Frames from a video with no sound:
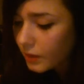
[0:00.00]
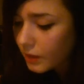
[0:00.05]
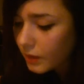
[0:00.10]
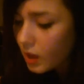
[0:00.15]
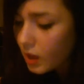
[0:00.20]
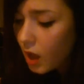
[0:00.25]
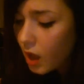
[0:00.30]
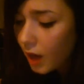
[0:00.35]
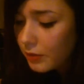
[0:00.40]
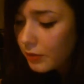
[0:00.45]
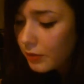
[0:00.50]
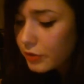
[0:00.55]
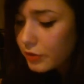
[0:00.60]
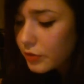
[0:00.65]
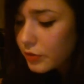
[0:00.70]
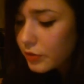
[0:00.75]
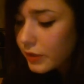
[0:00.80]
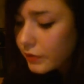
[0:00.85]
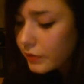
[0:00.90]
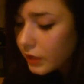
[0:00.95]
I
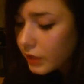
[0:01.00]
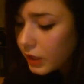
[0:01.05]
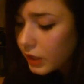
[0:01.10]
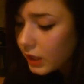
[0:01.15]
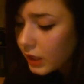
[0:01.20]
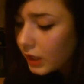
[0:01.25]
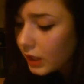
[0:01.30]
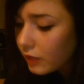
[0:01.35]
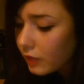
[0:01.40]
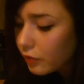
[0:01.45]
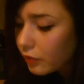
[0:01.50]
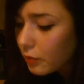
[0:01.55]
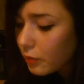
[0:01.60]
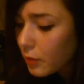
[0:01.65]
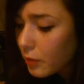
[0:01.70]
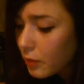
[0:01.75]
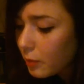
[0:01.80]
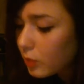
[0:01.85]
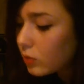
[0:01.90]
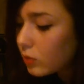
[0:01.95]
retrieved the key from the
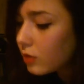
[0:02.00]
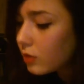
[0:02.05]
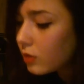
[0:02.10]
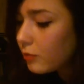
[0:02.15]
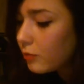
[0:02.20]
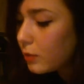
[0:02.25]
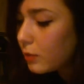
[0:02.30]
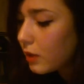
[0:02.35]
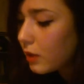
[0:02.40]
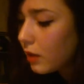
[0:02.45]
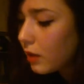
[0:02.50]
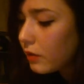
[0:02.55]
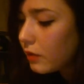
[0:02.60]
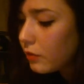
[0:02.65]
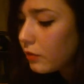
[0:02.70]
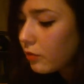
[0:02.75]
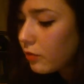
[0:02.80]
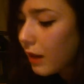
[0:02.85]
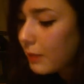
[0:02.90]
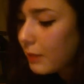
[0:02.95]
pool of blood,
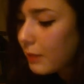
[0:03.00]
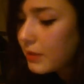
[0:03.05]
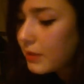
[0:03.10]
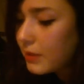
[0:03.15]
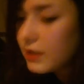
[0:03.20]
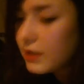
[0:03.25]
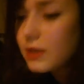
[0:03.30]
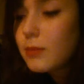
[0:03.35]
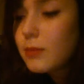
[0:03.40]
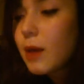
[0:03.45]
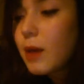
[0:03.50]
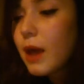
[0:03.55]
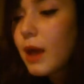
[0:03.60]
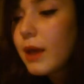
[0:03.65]
wrapped it in my